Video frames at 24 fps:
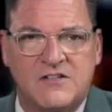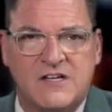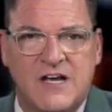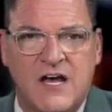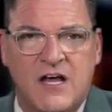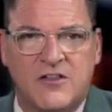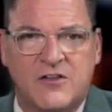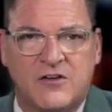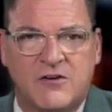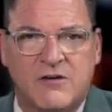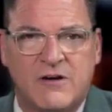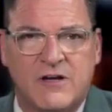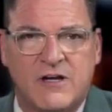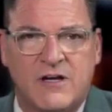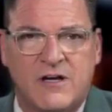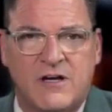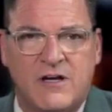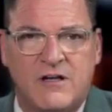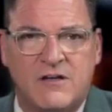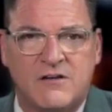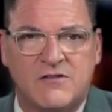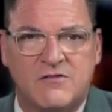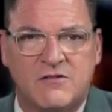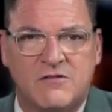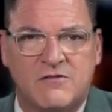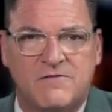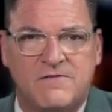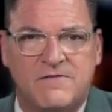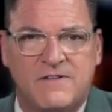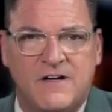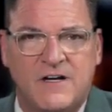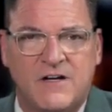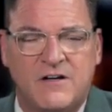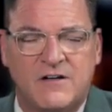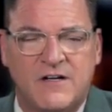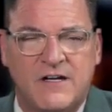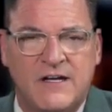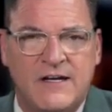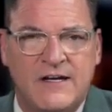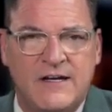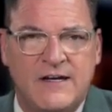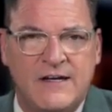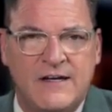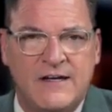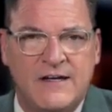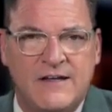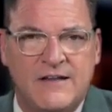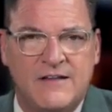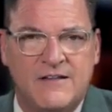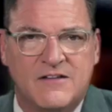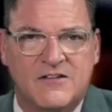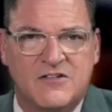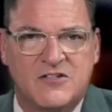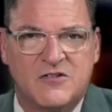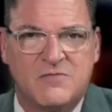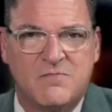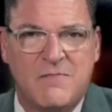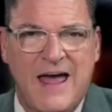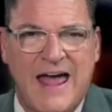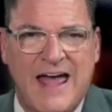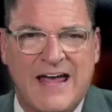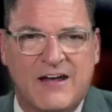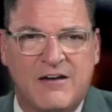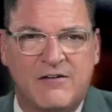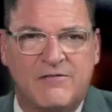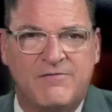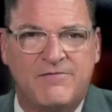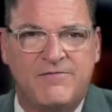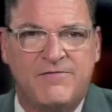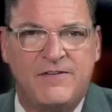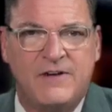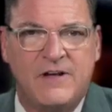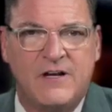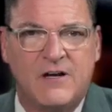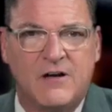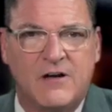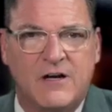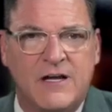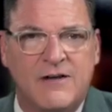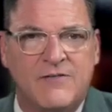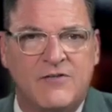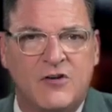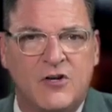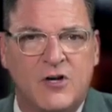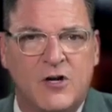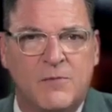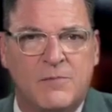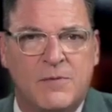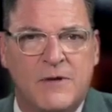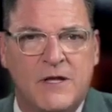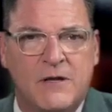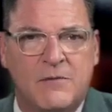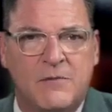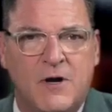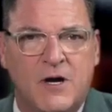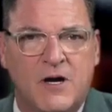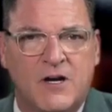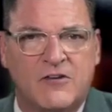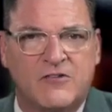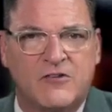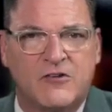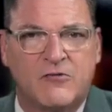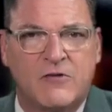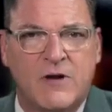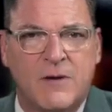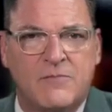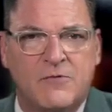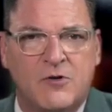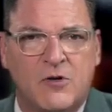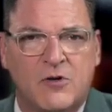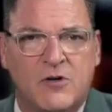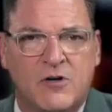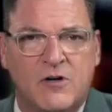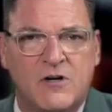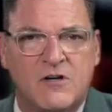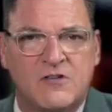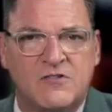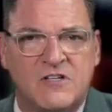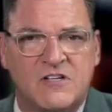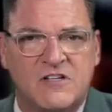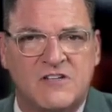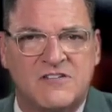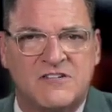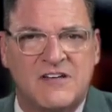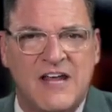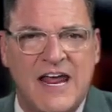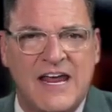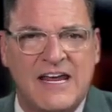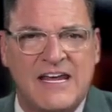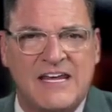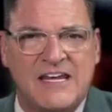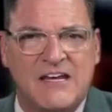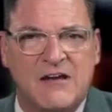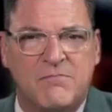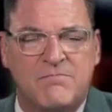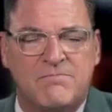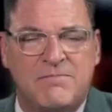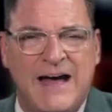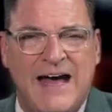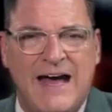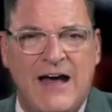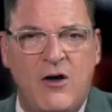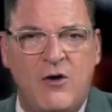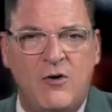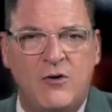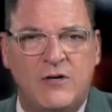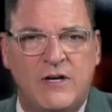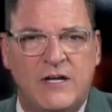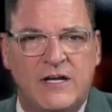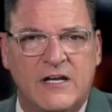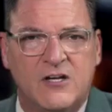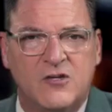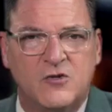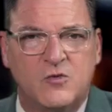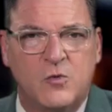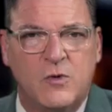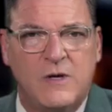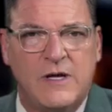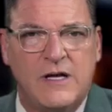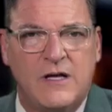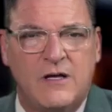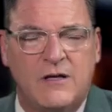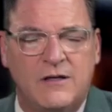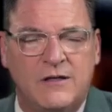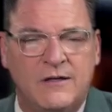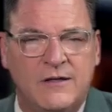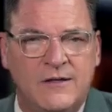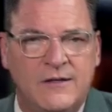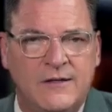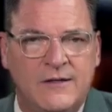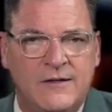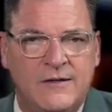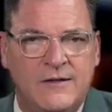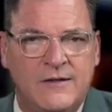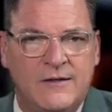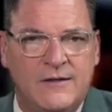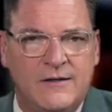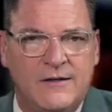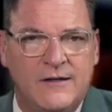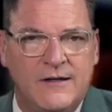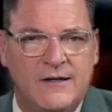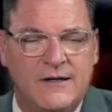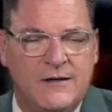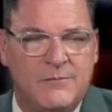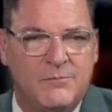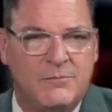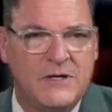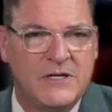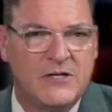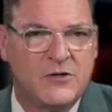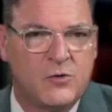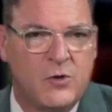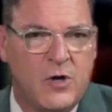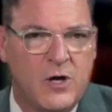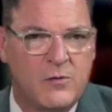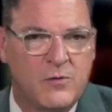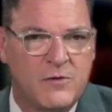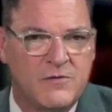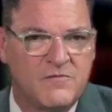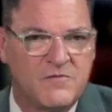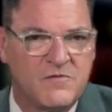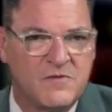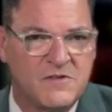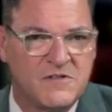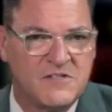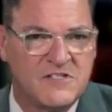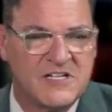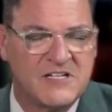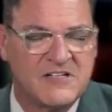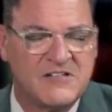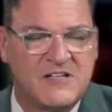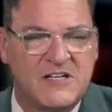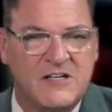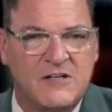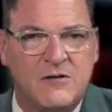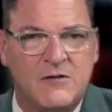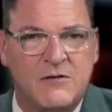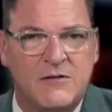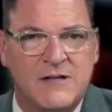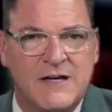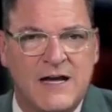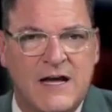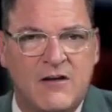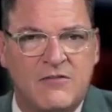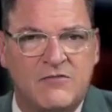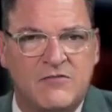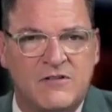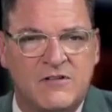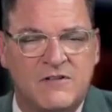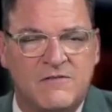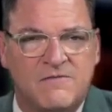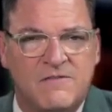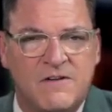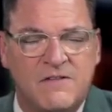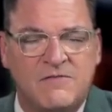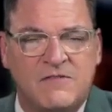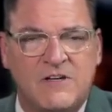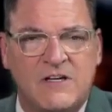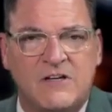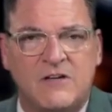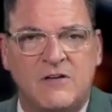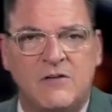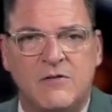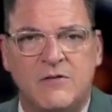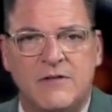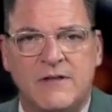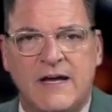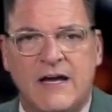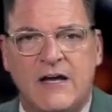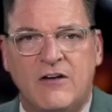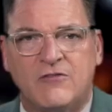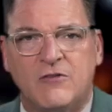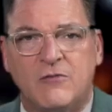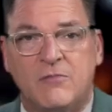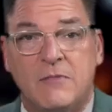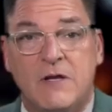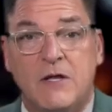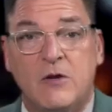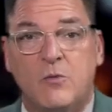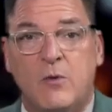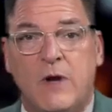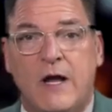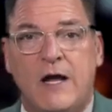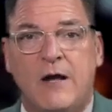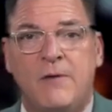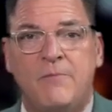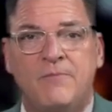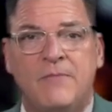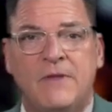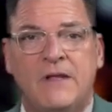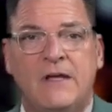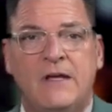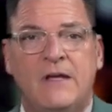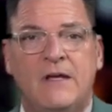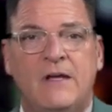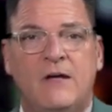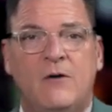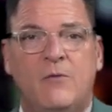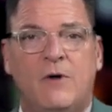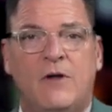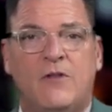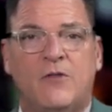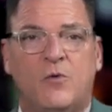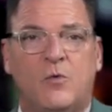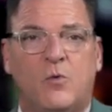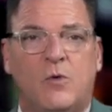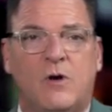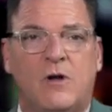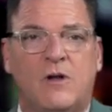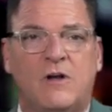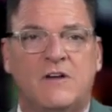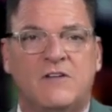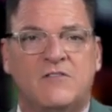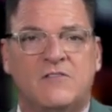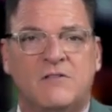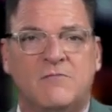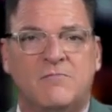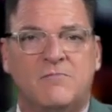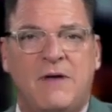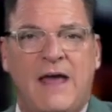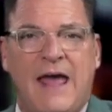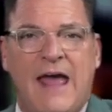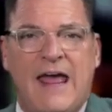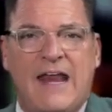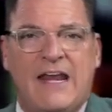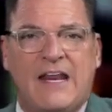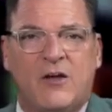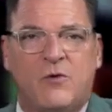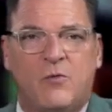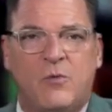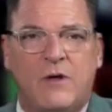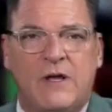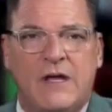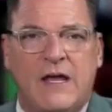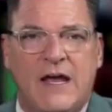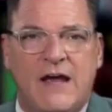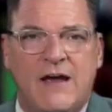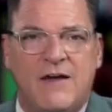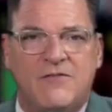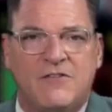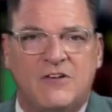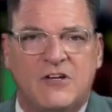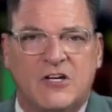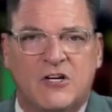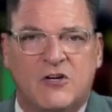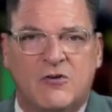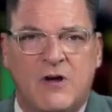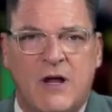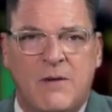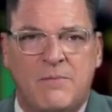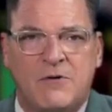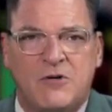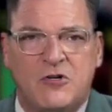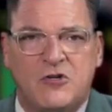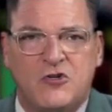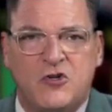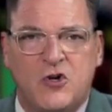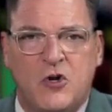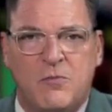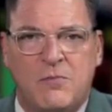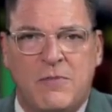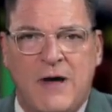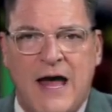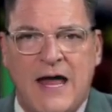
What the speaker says: South Korea also felt the smack of fear. Even European markets and cryptocurrencies taking a pounding as well. Yeah, Bitcoin went from 62,000 to 52,000. Meanwhile, while the world is in panic, we have the decrepit Joe